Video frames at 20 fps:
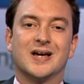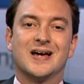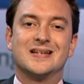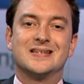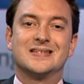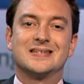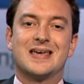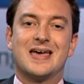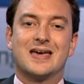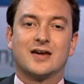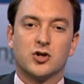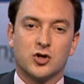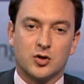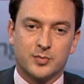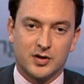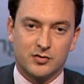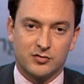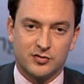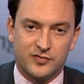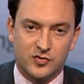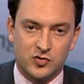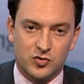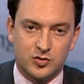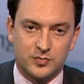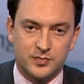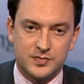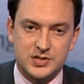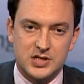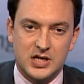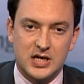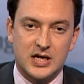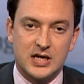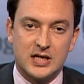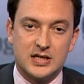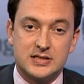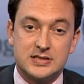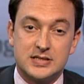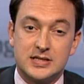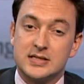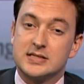and economic reforms
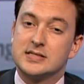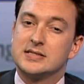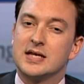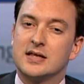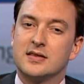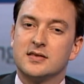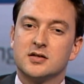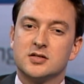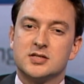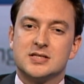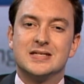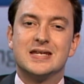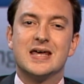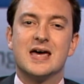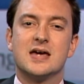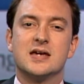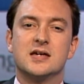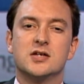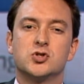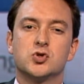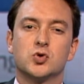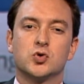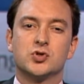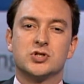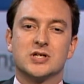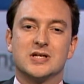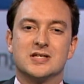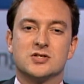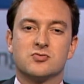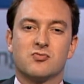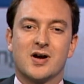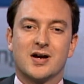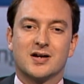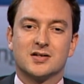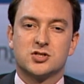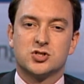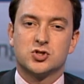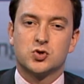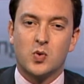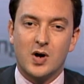to the extent that today Georgia is
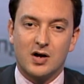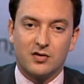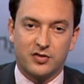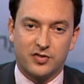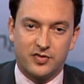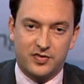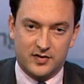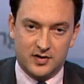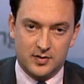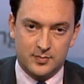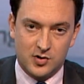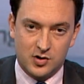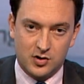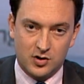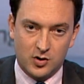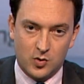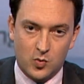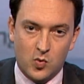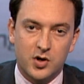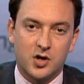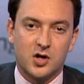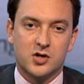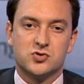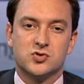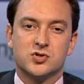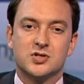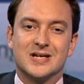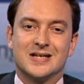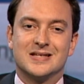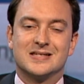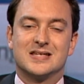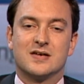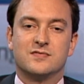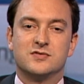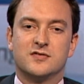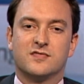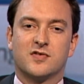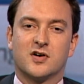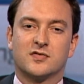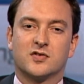ranked 12th among
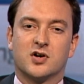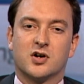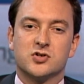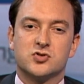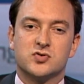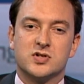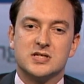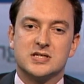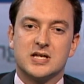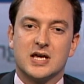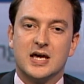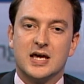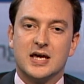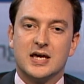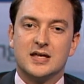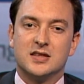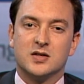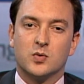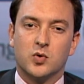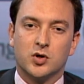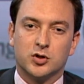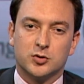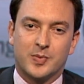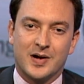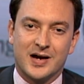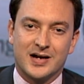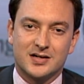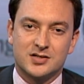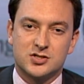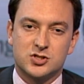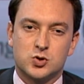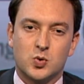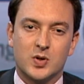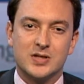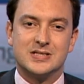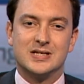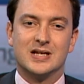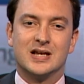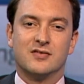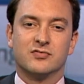175 countries in the World Bank's
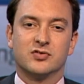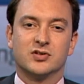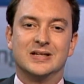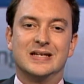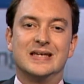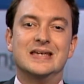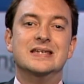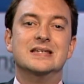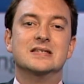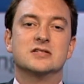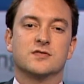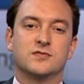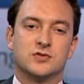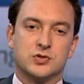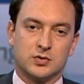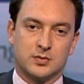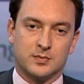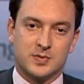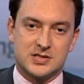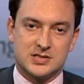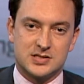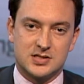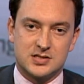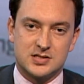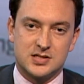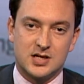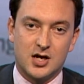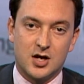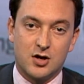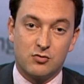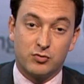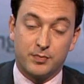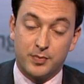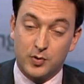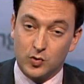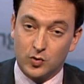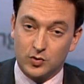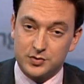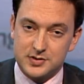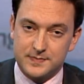2011 Ease of Doing Business
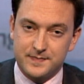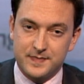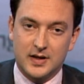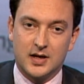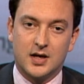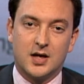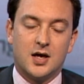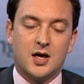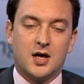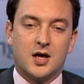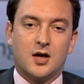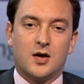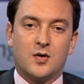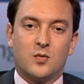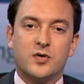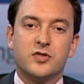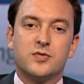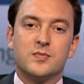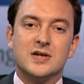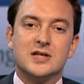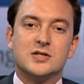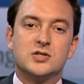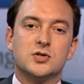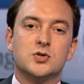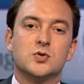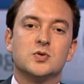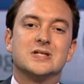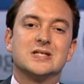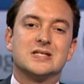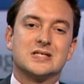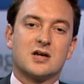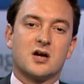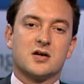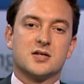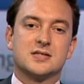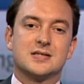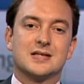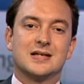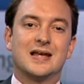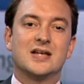report. With me to
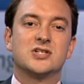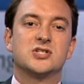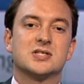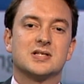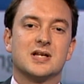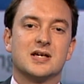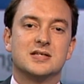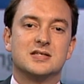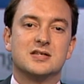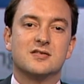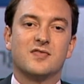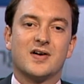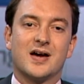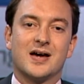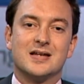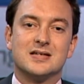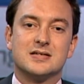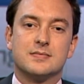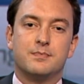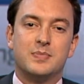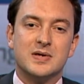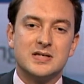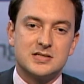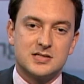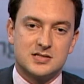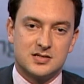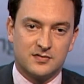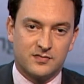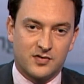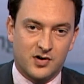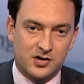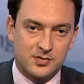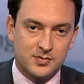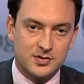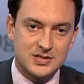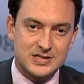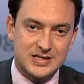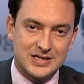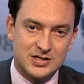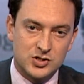discuss the legislative and business
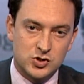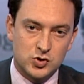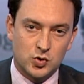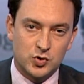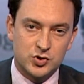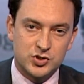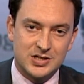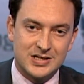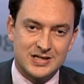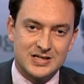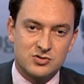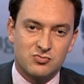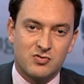environment in Georgia is